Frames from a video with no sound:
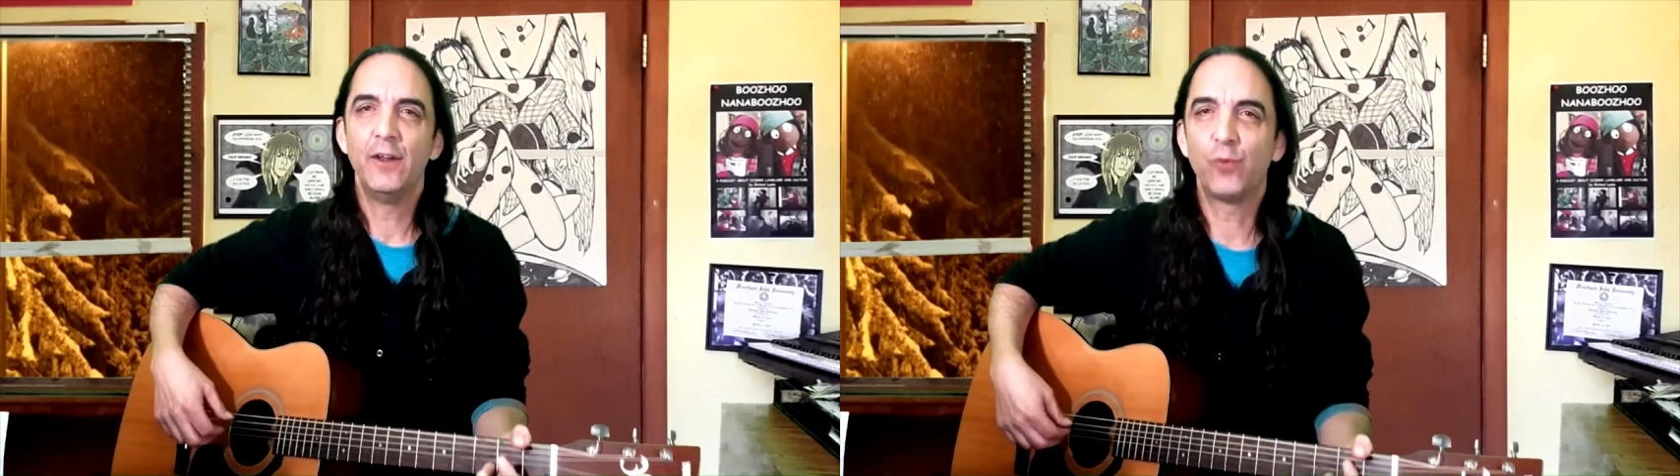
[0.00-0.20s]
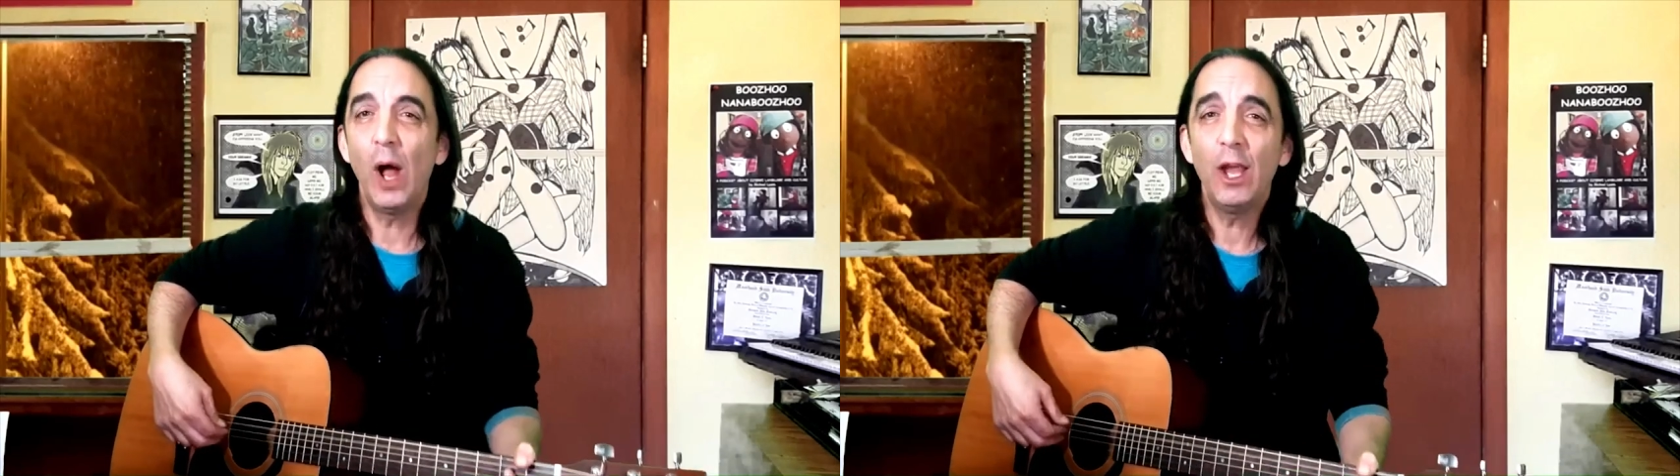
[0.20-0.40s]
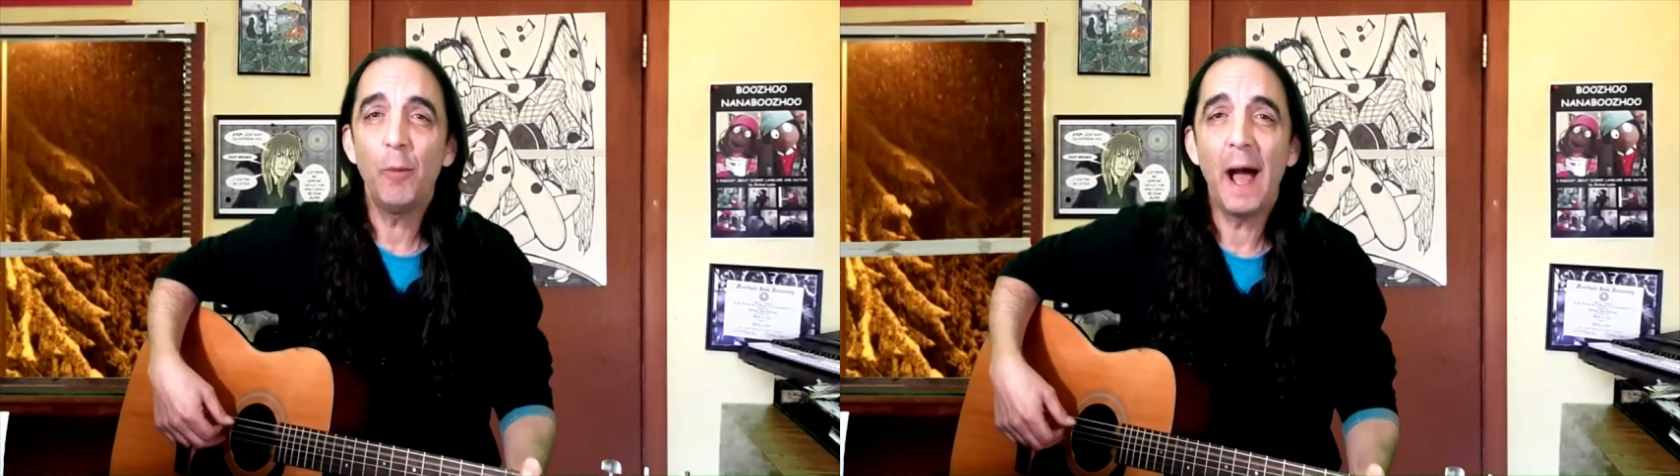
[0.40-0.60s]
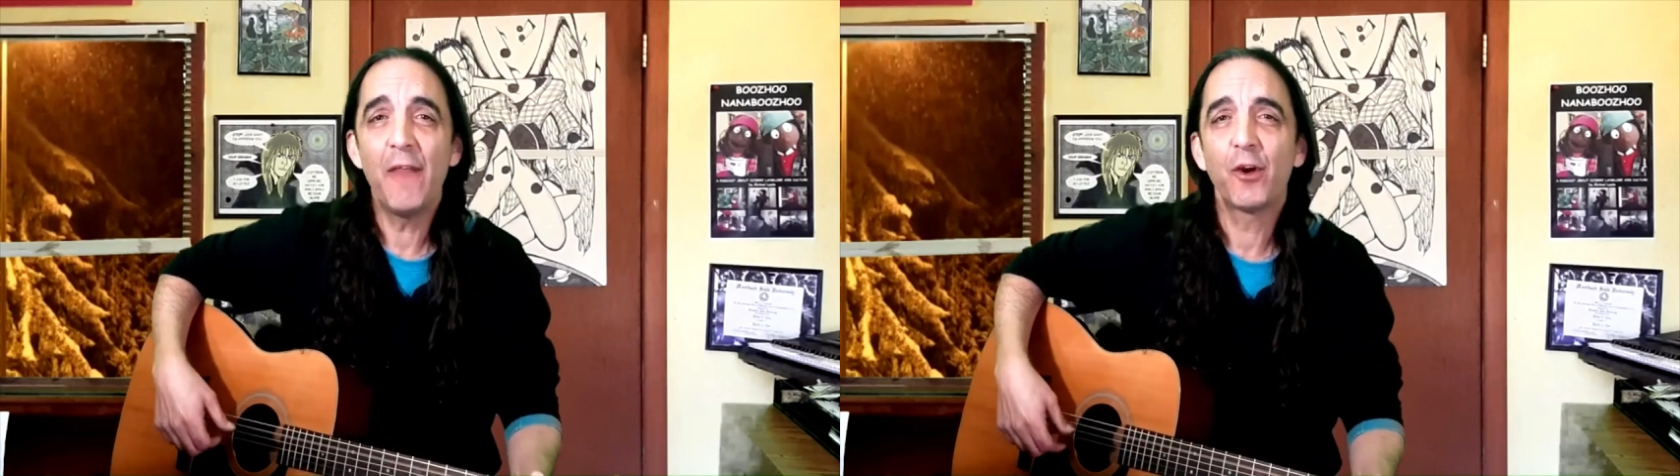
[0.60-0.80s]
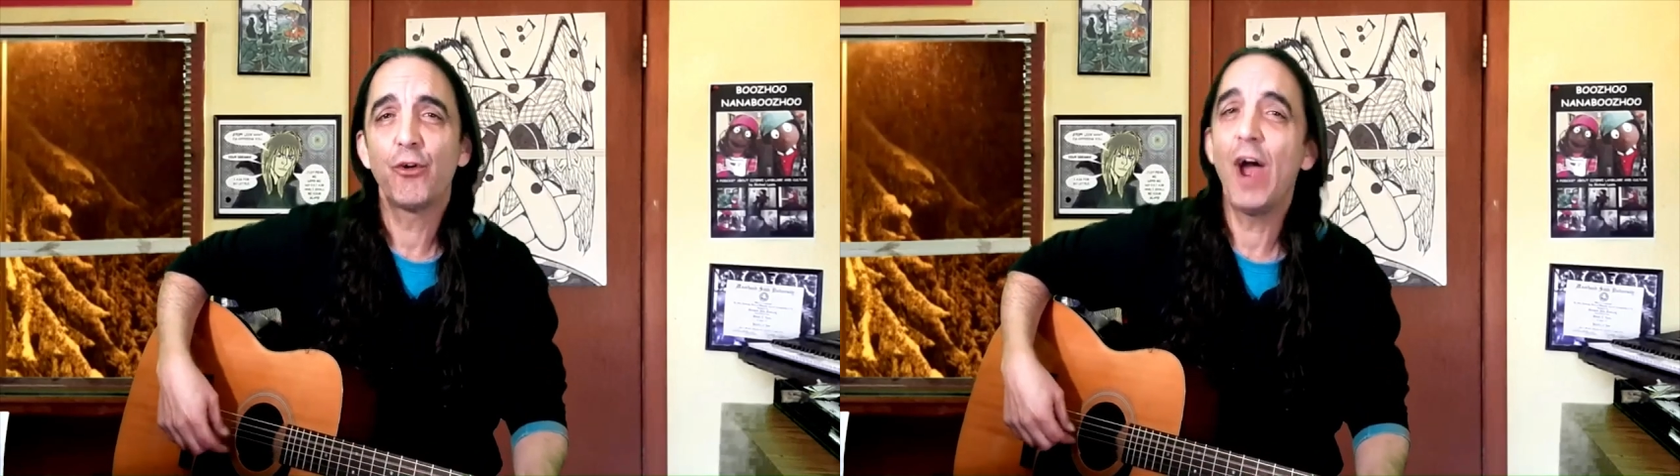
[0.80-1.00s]
Swallowed
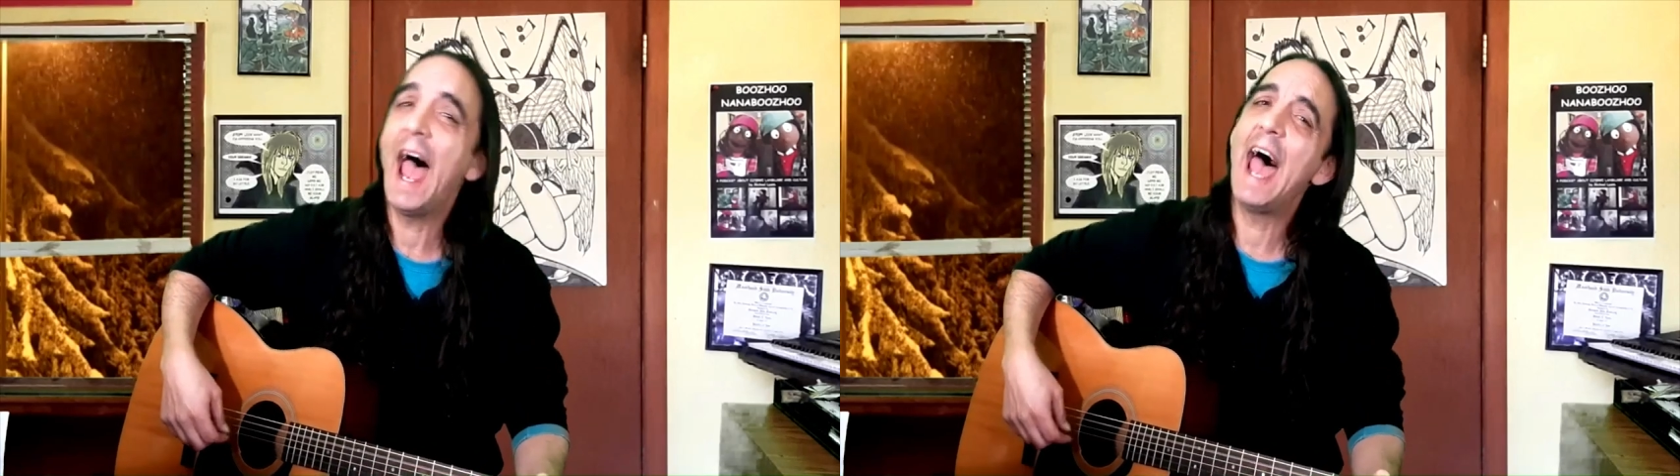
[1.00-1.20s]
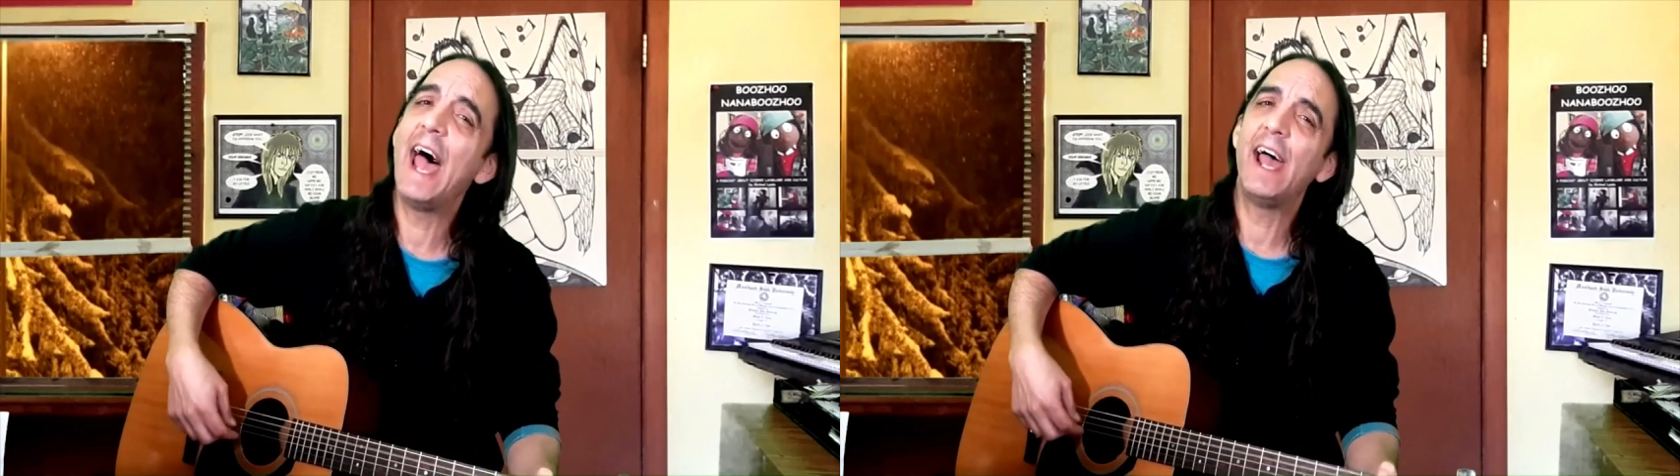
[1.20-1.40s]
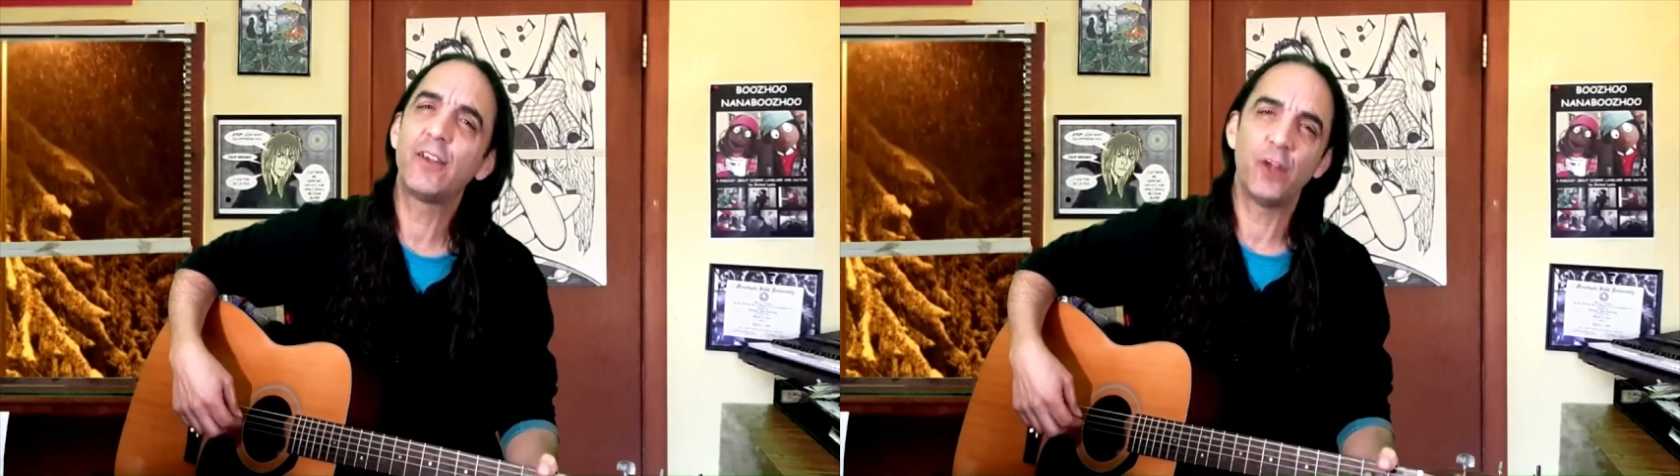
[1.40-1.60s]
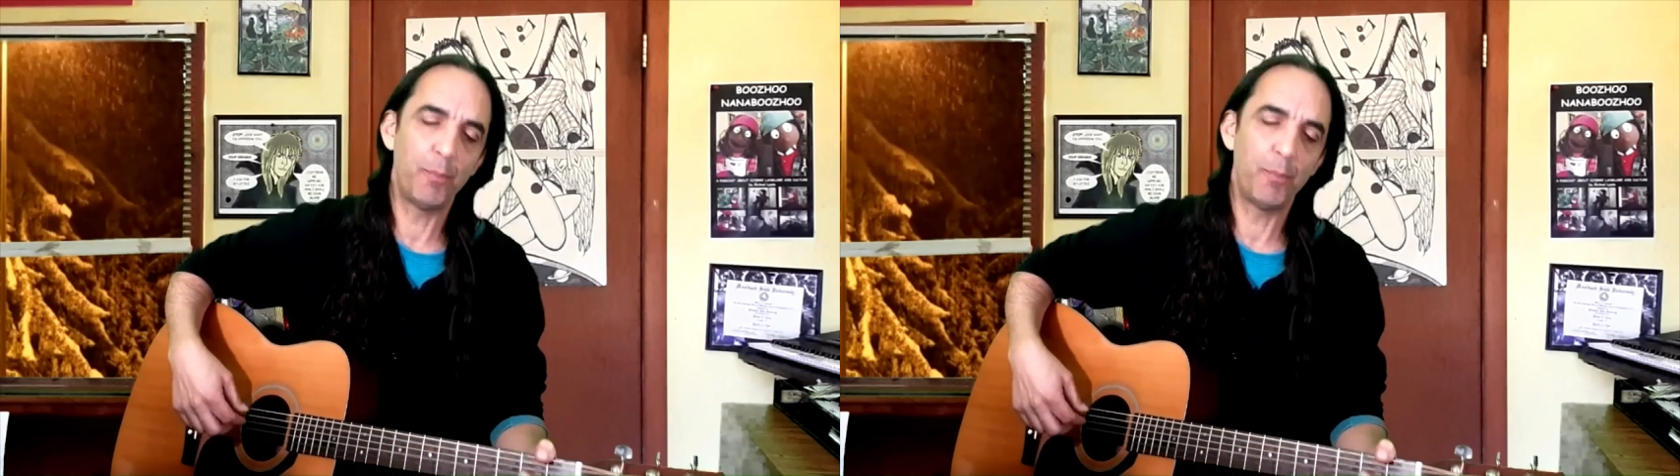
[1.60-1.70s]
by the cracks,